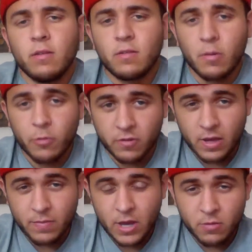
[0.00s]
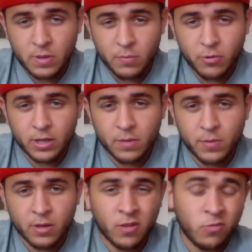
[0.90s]
SummerSlam. That would be pretty
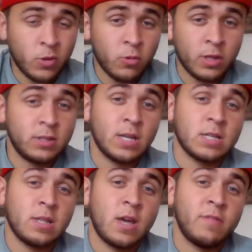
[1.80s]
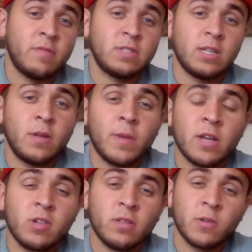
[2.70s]
compelling because we really technically haven't even seen a
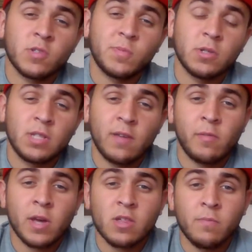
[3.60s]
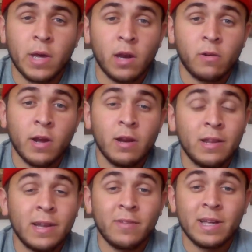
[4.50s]
match yet. They were supposed to have a match at Battleground,
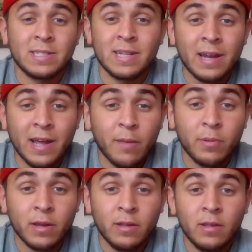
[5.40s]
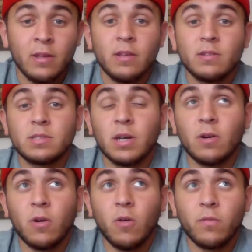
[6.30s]
and now that's not happening.
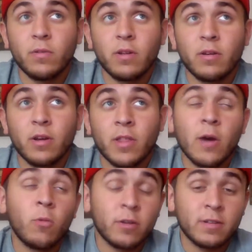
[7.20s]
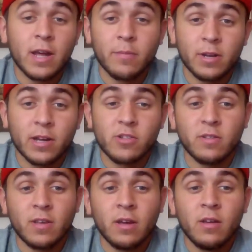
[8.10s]
So hopefully that wasn't happening, I
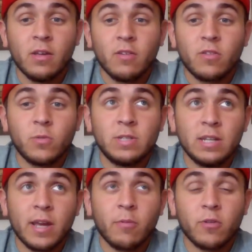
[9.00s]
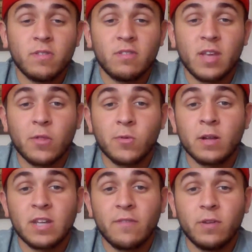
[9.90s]
should say. So Dean Ambrose and Seth
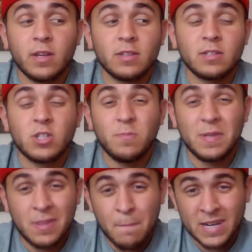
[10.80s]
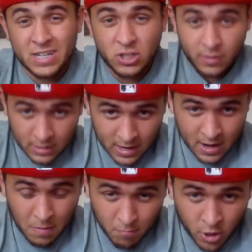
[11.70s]
Rollins, I feel like this could be the match of the
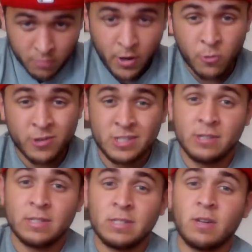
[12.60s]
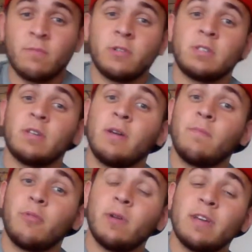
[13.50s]
night. Mark my words here at
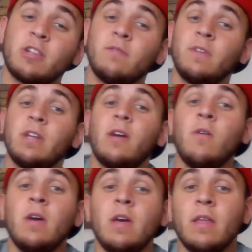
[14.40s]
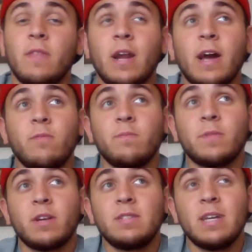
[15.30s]
SummerSlam prediction video that I'm
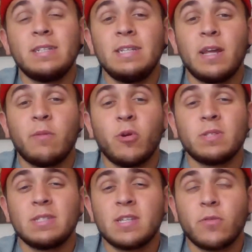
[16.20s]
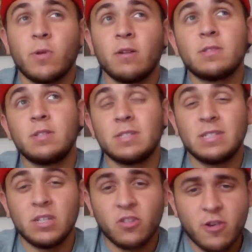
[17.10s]
going to take Dean Ambrose and Seth Rollins to
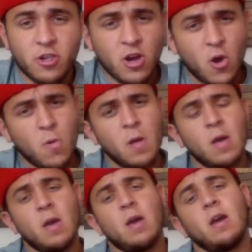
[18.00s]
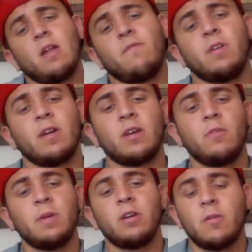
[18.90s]
steal the show. And I feel like
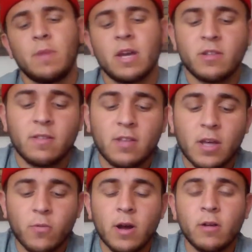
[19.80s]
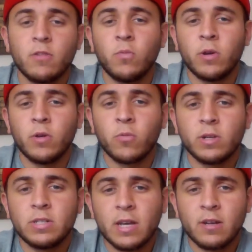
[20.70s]
it'll be a good match that Seth Rollins will
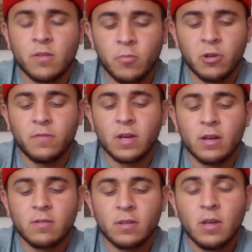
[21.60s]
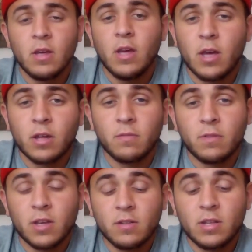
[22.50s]
retain his briefcase and
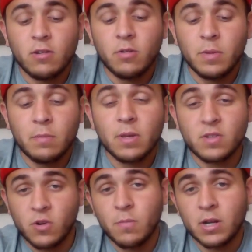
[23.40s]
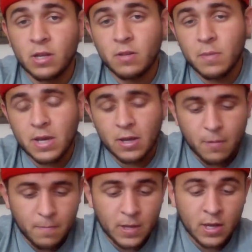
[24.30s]
continue to be Mr. Money in the Bank
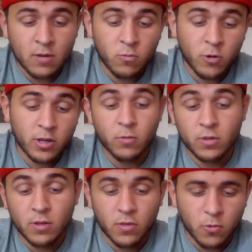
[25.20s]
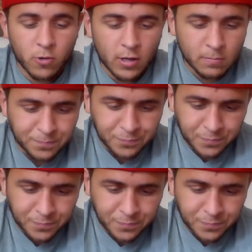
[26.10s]
and working with the Authority.